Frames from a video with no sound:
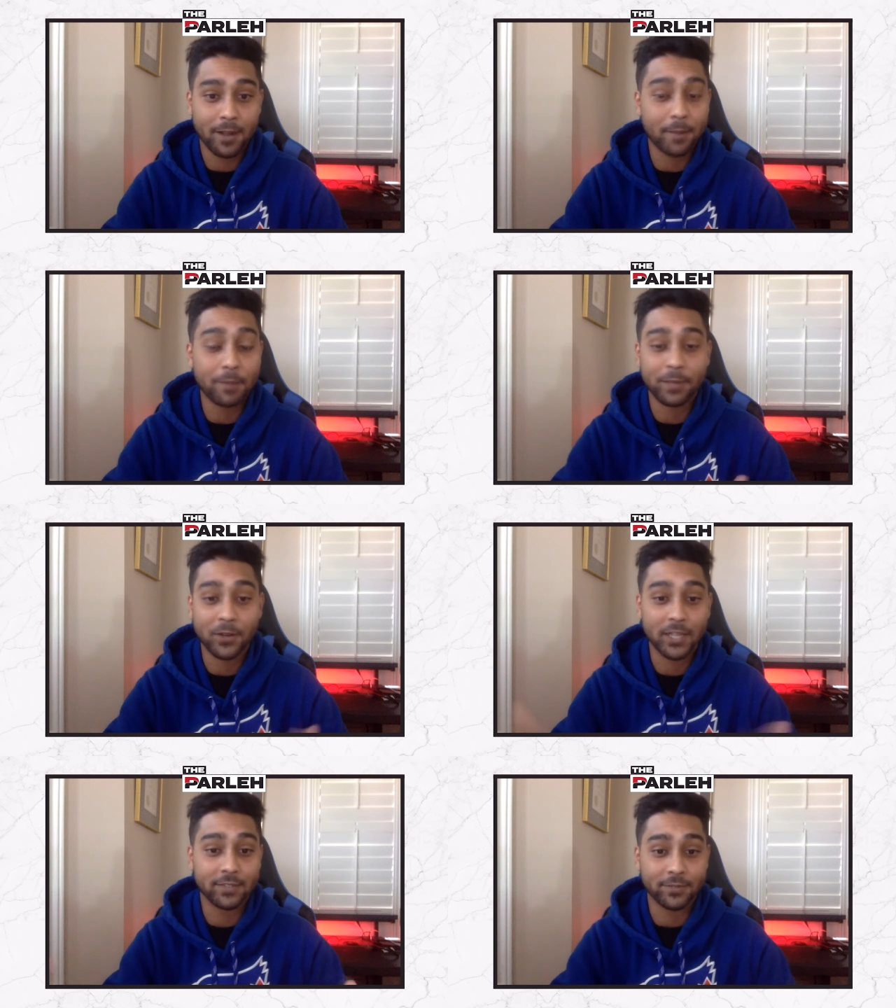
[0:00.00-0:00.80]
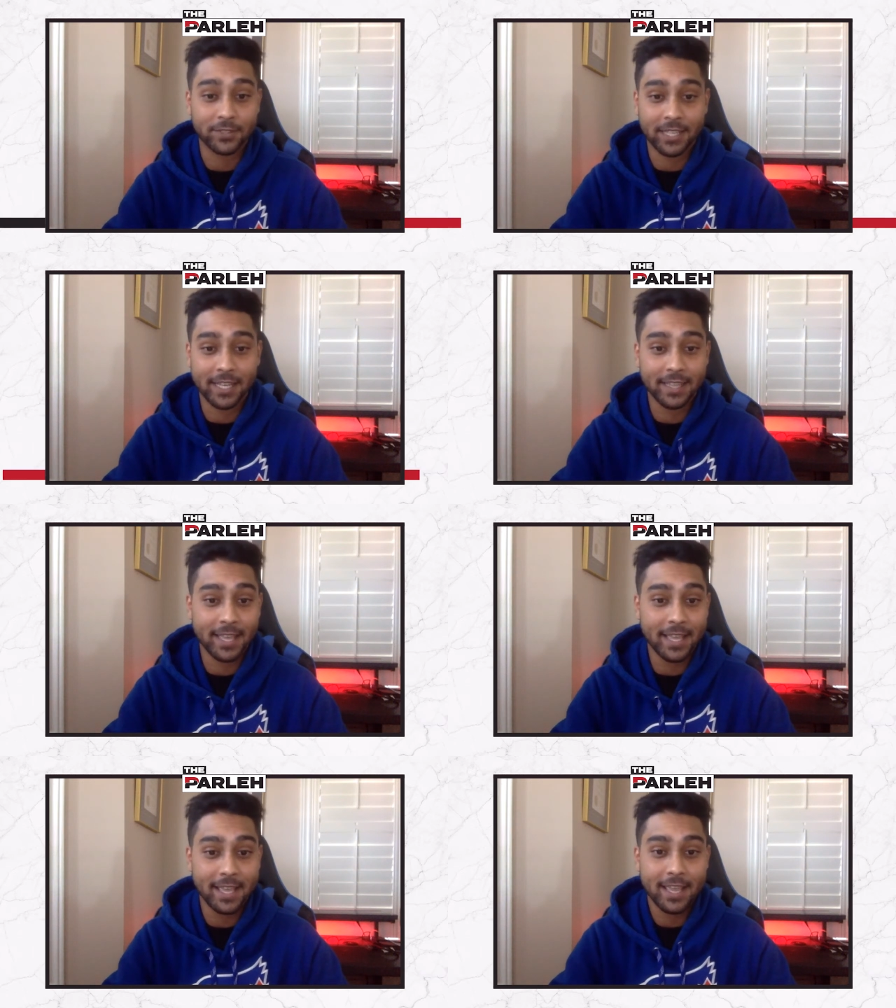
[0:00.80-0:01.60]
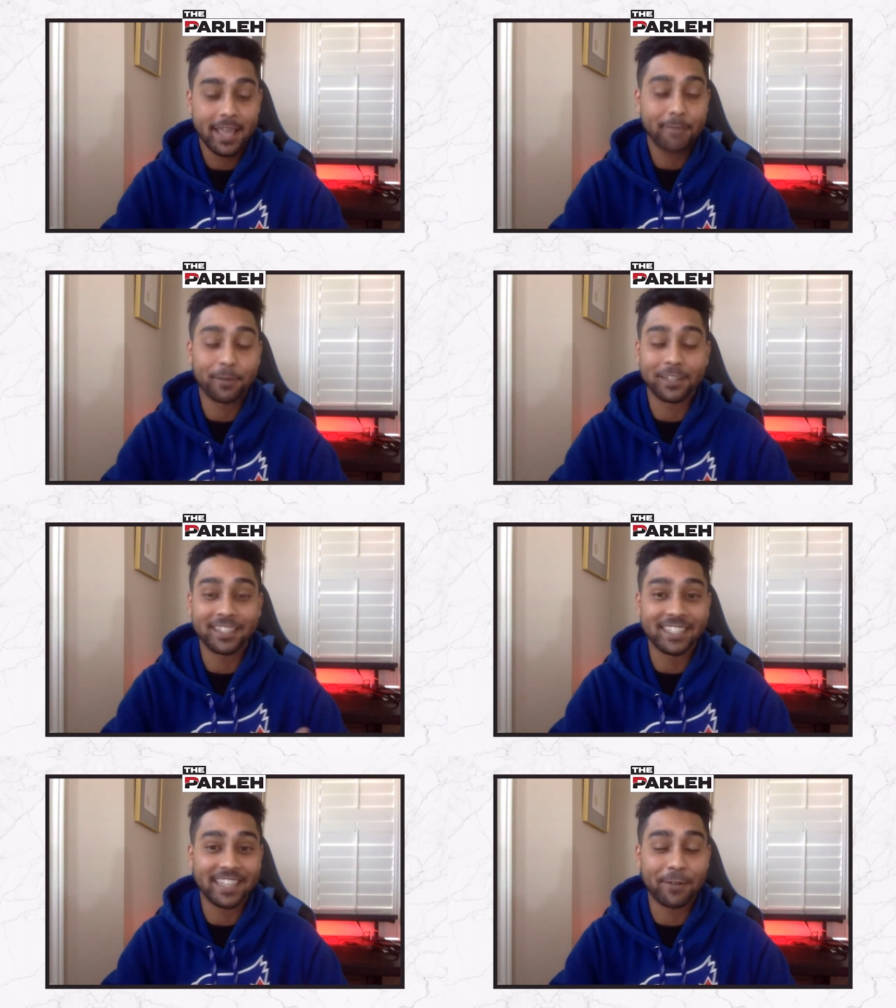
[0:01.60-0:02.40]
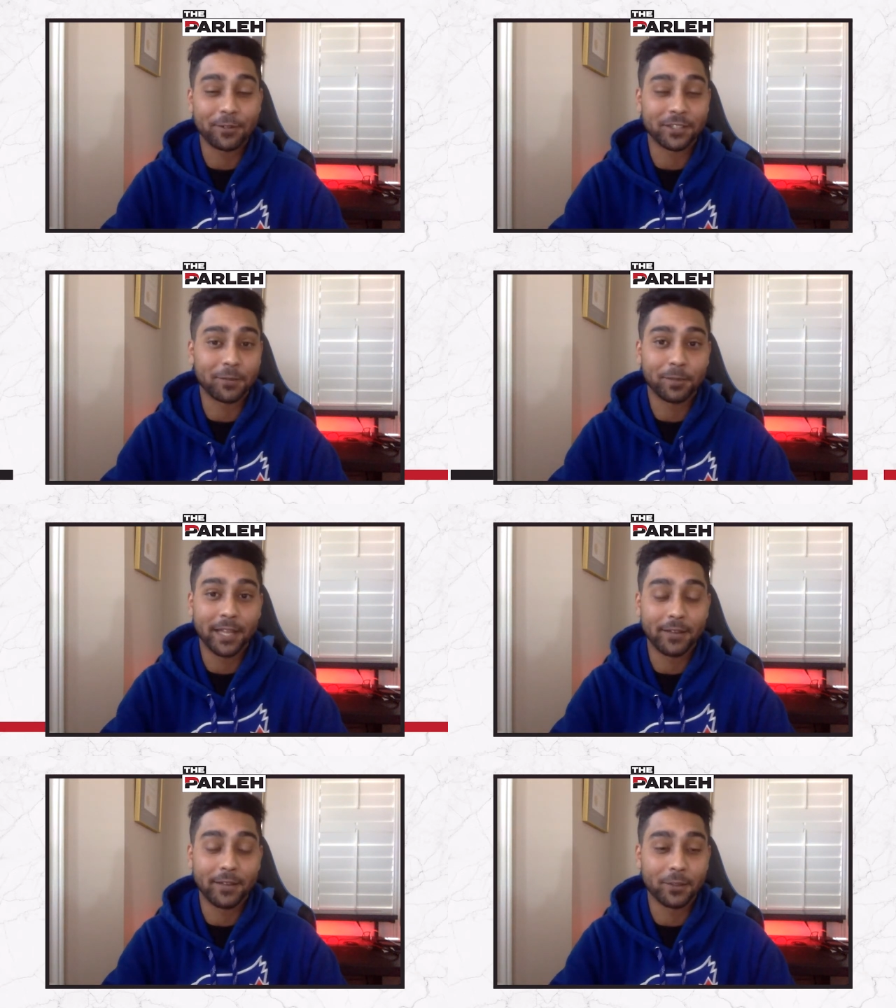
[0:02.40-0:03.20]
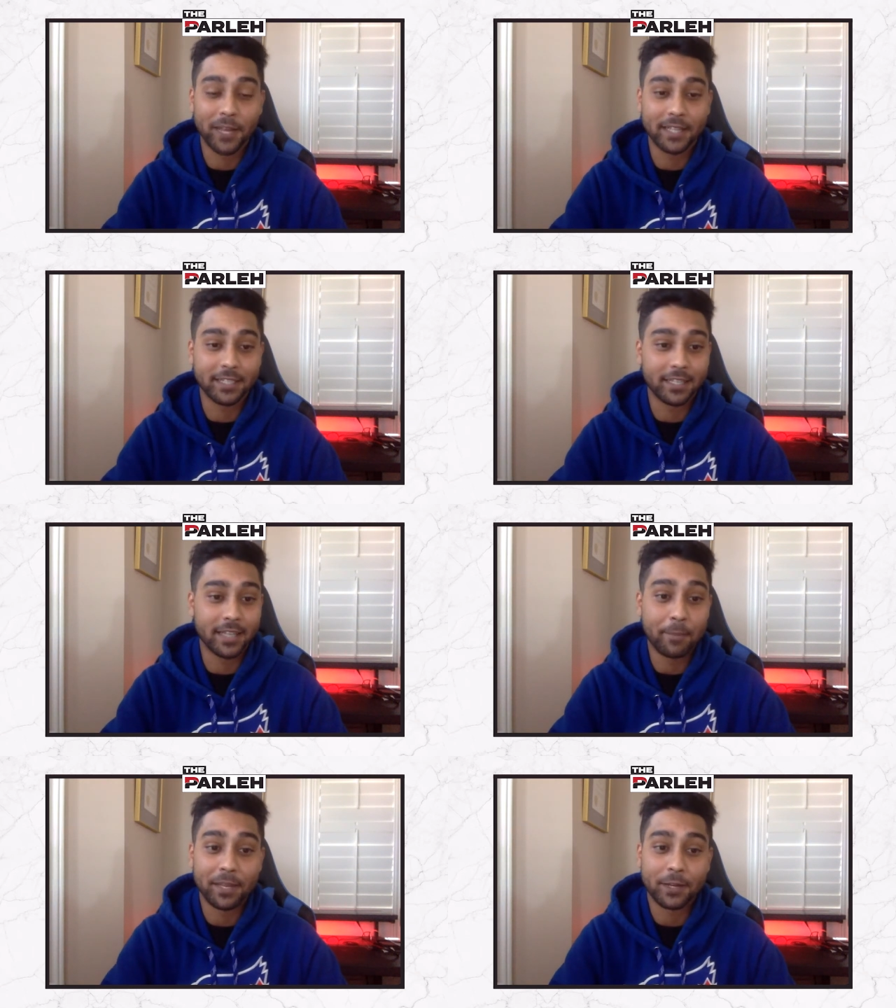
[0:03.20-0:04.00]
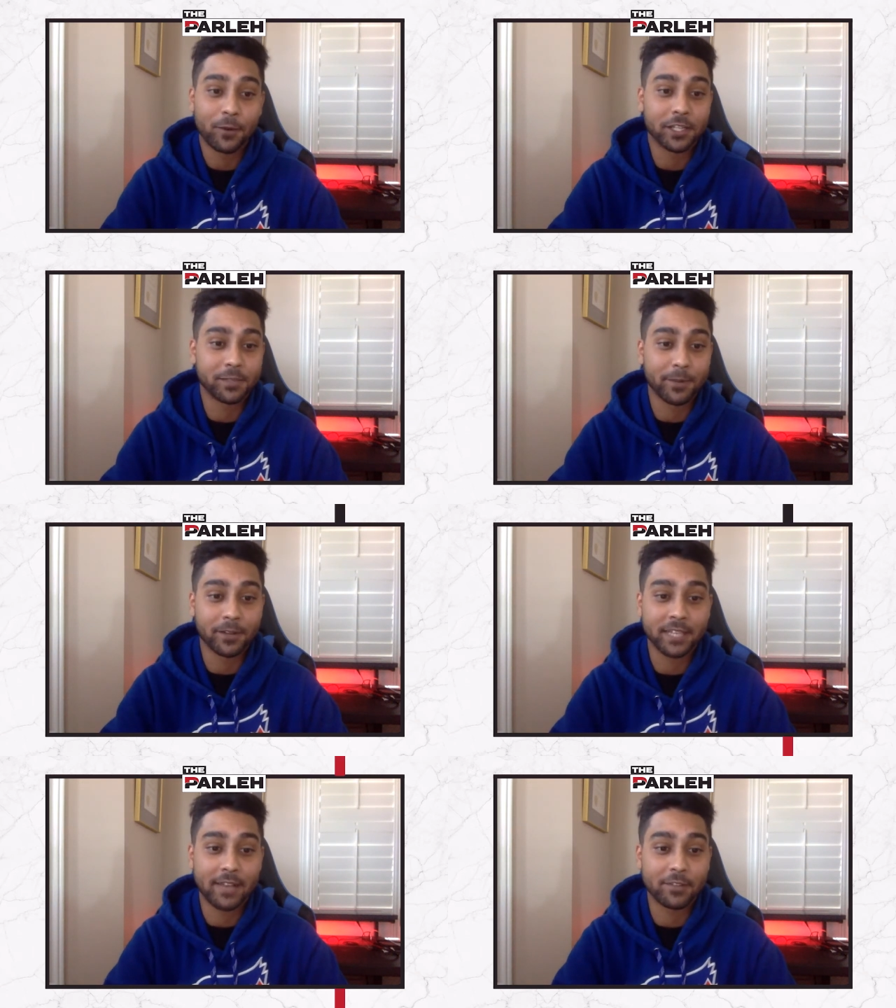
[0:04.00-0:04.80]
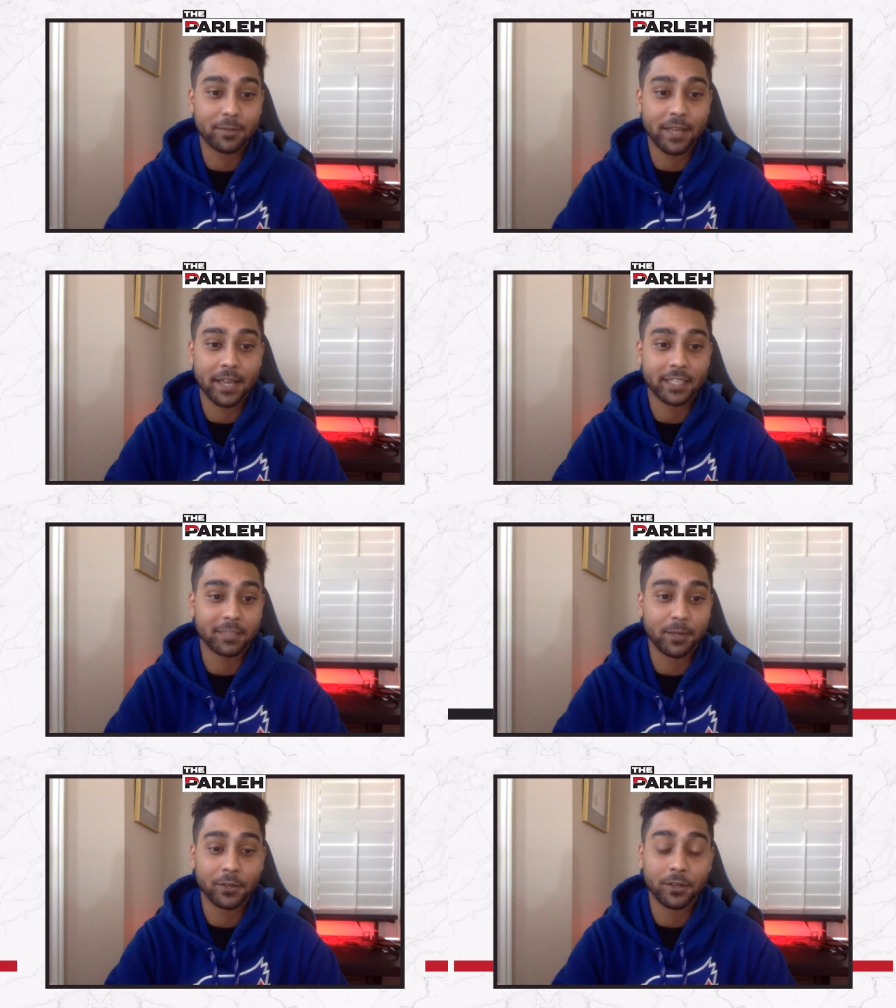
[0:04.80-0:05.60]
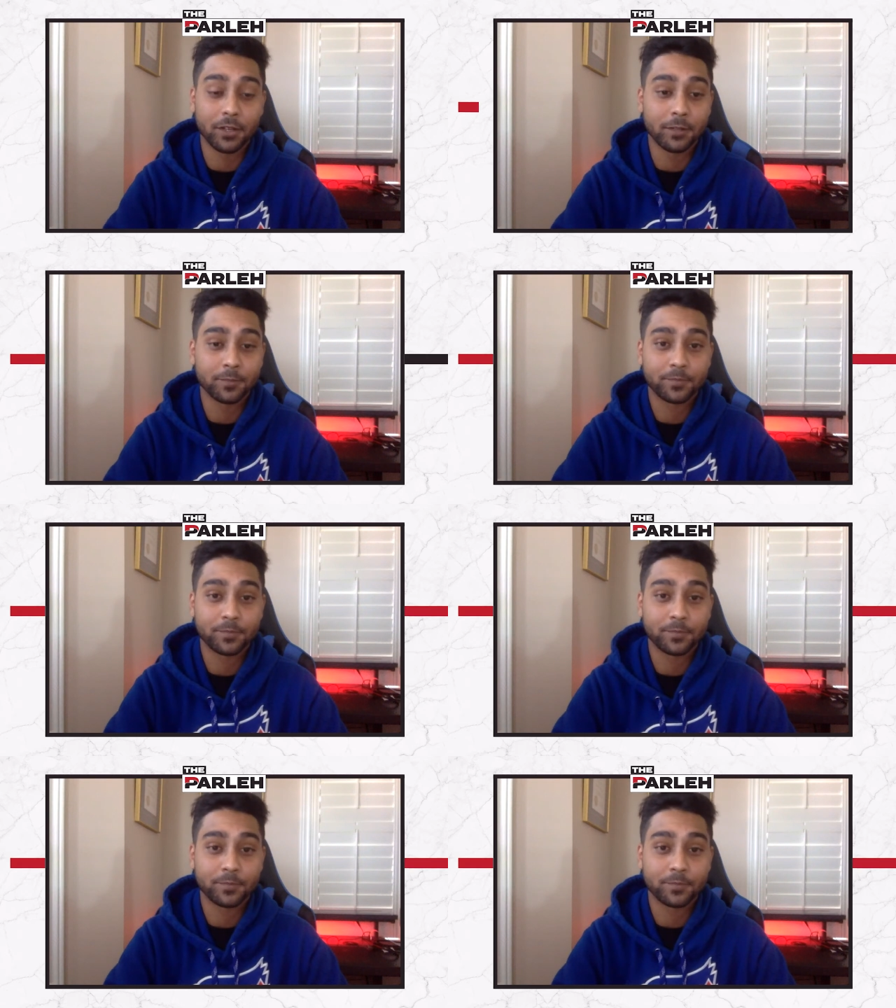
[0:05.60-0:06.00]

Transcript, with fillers: I might be crazy for saying that, but to see that result play out the way it did, I mean, question marks have to be asked about Nuno.